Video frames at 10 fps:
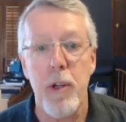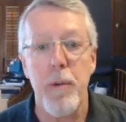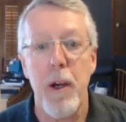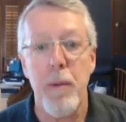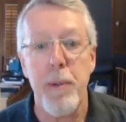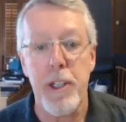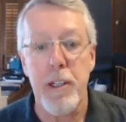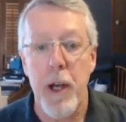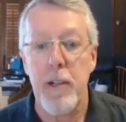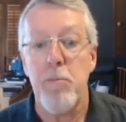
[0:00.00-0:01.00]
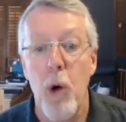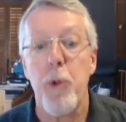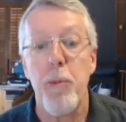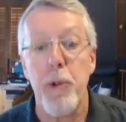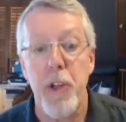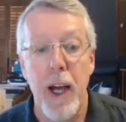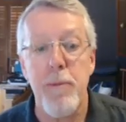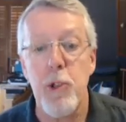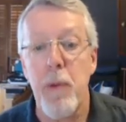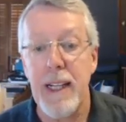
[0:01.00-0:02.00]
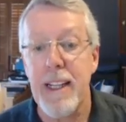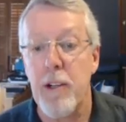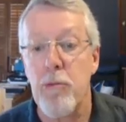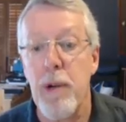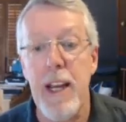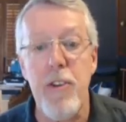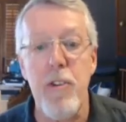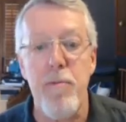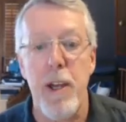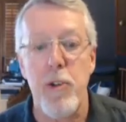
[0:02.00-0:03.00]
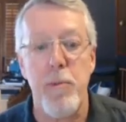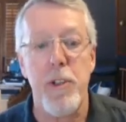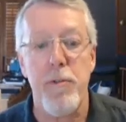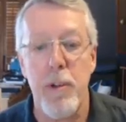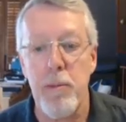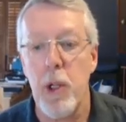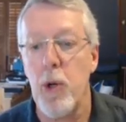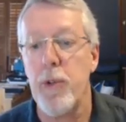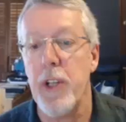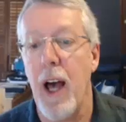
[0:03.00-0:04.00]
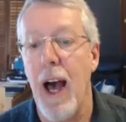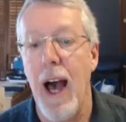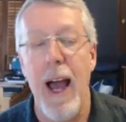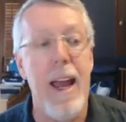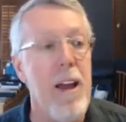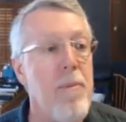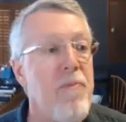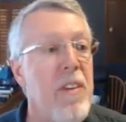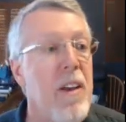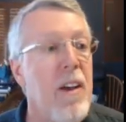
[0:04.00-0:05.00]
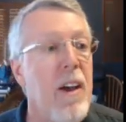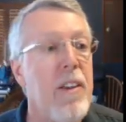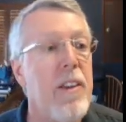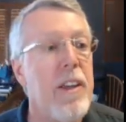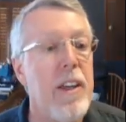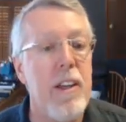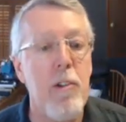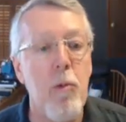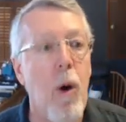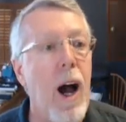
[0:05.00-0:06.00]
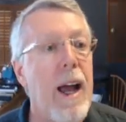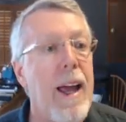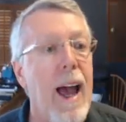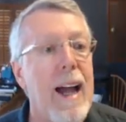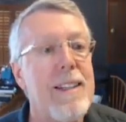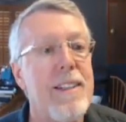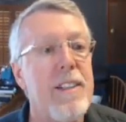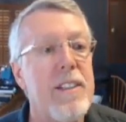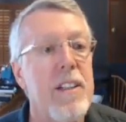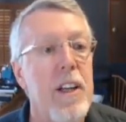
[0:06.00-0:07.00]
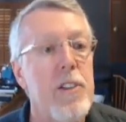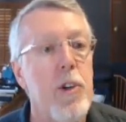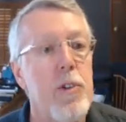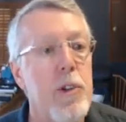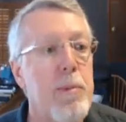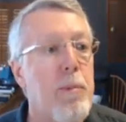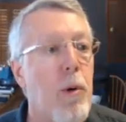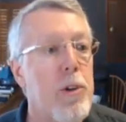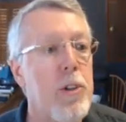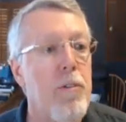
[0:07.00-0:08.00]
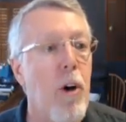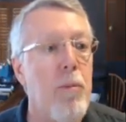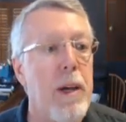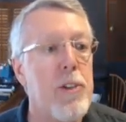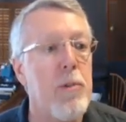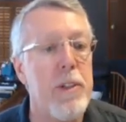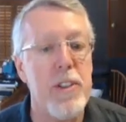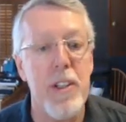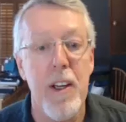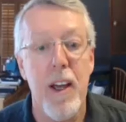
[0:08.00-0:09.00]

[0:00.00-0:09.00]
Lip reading: a particular item multiple times, you might get a range of measurements from low to high. The y-axis shows the proportion of all measurements